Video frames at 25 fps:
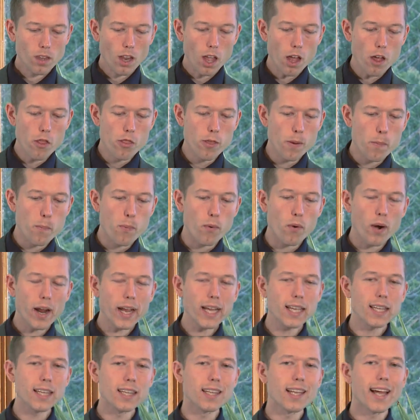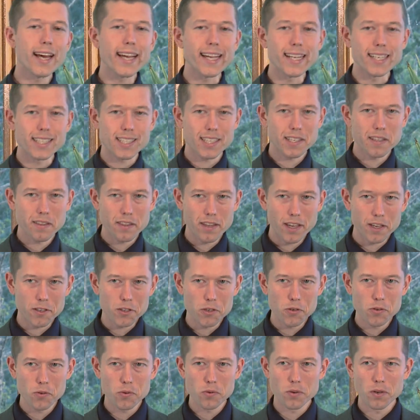the bright light that
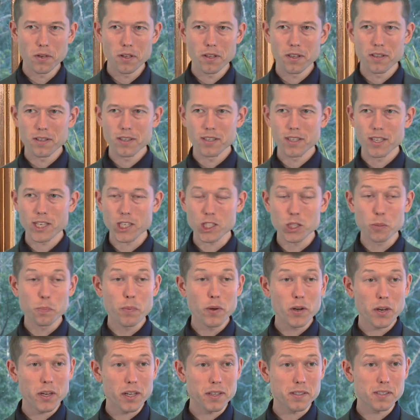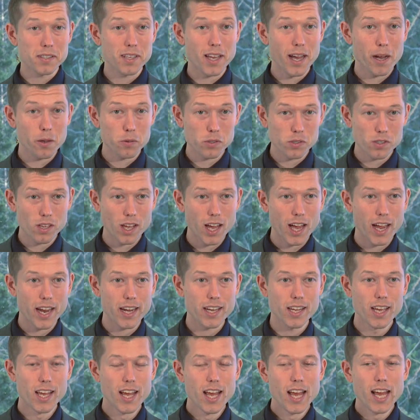you experience
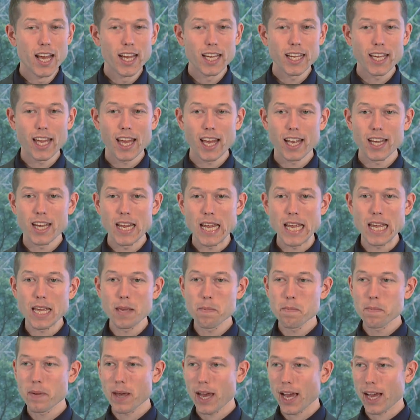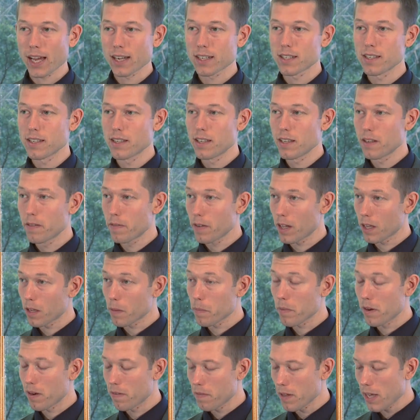outside can impact the
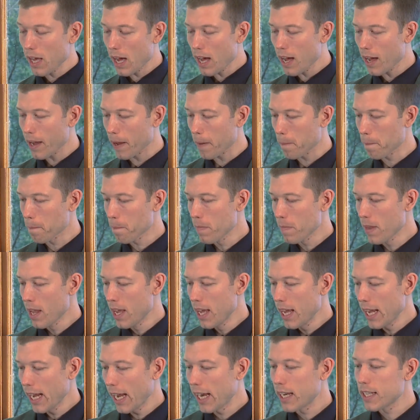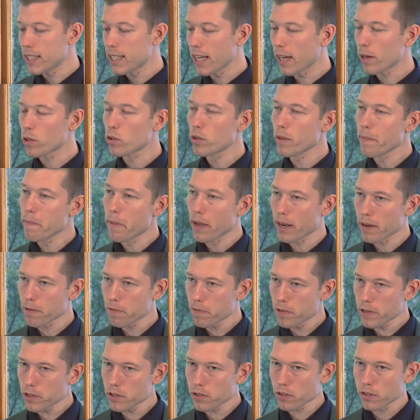development of the eye, and it's actually
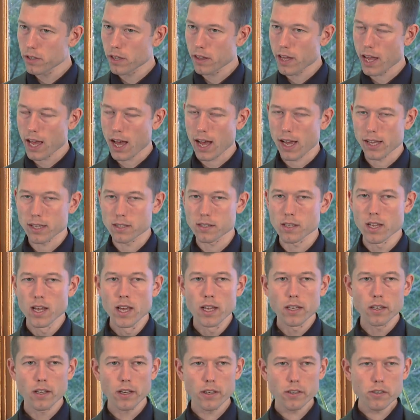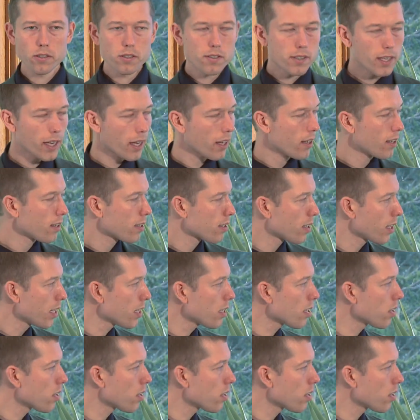beneficial to the eyes. To understand this, let's